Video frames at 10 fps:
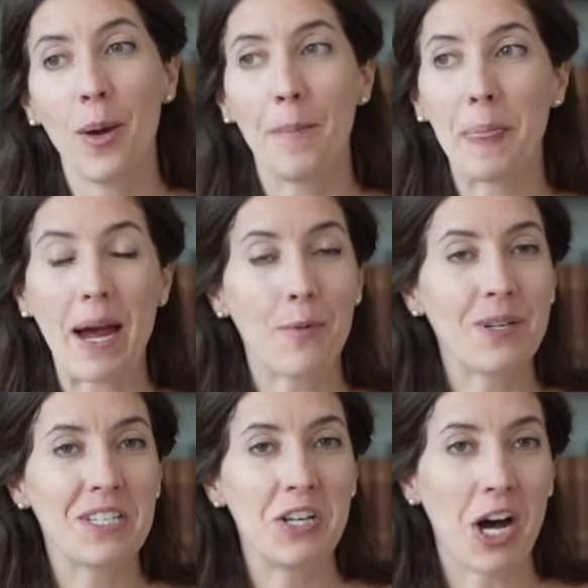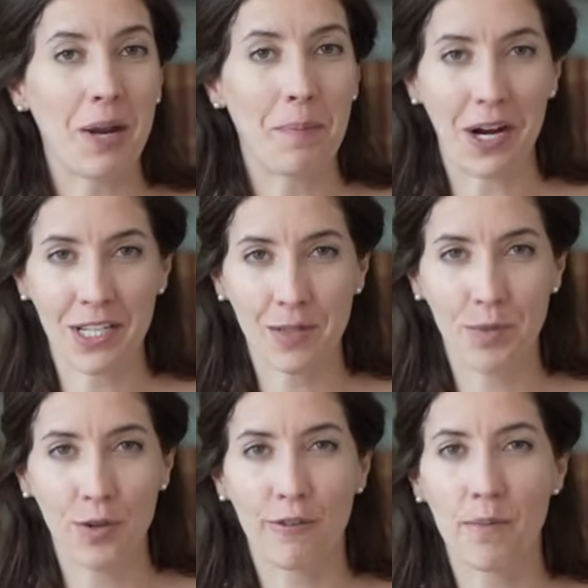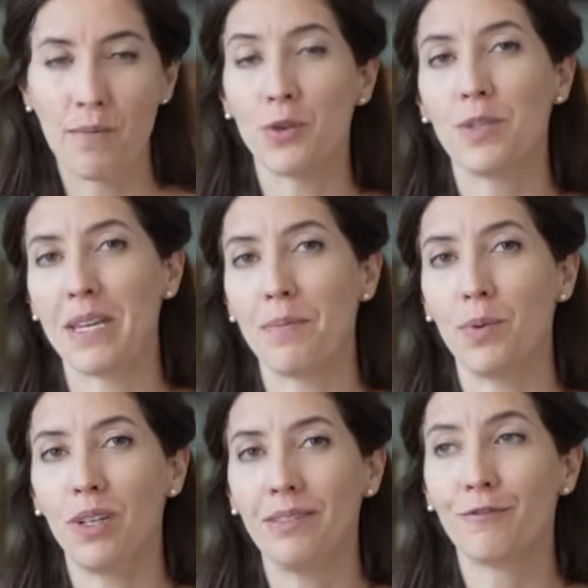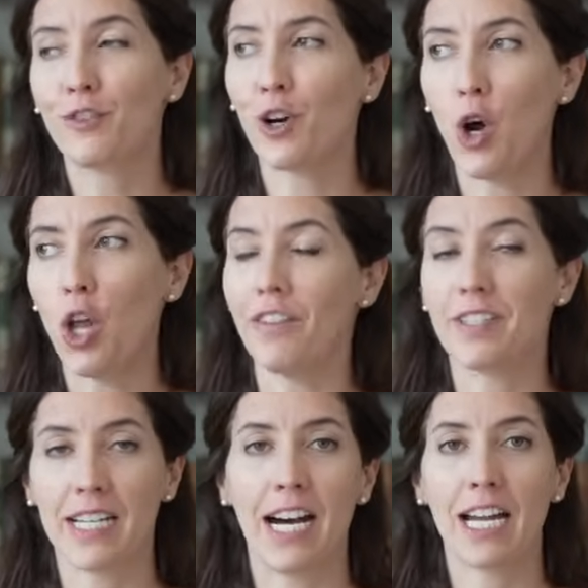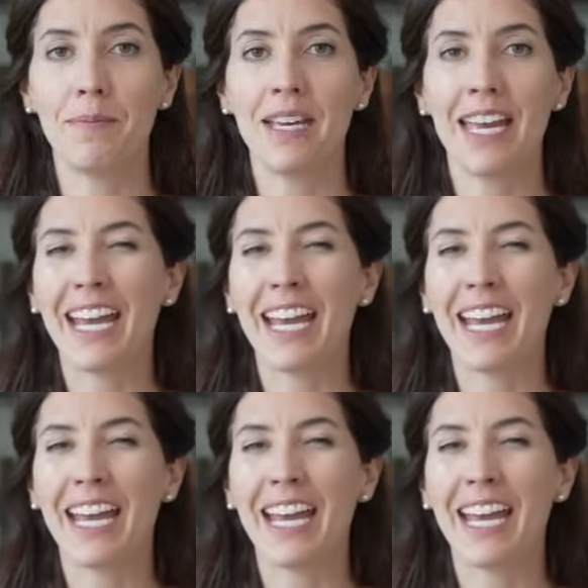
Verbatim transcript: But that was not possible for most people for all of time.